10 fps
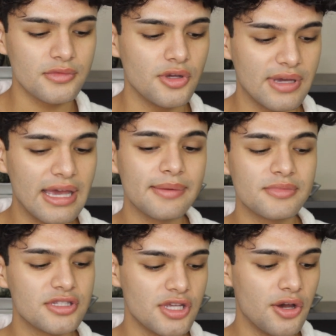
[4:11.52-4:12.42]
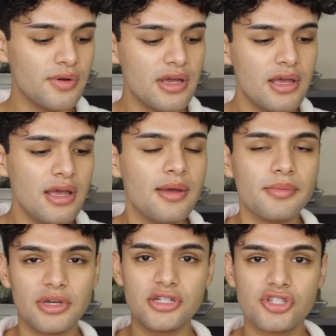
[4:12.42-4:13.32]
Okay, so
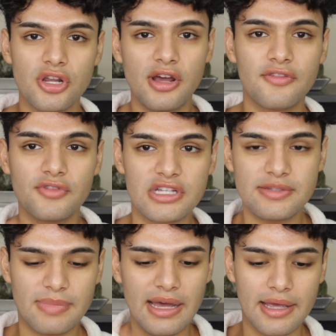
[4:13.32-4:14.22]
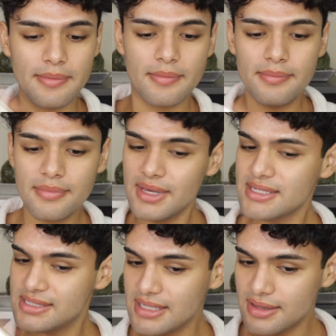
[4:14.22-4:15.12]
I'm gonna start off first by
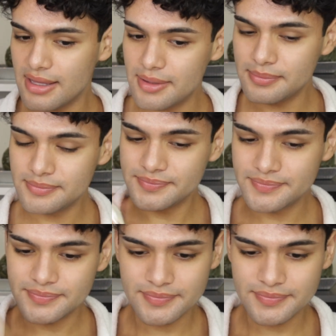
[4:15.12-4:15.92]
mixing them.